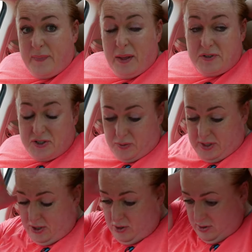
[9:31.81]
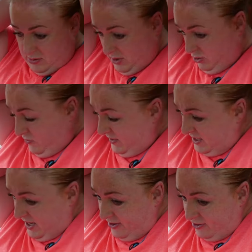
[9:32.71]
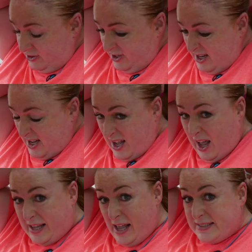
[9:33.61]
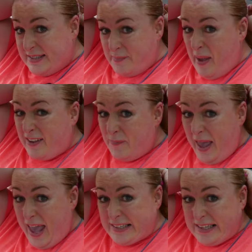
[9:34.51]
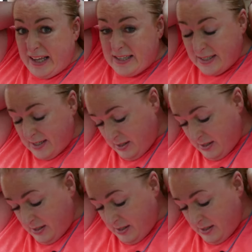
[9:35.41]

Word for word: I'm just doing it here. I don't know if that's high or not. I can't see the back of my head, guys.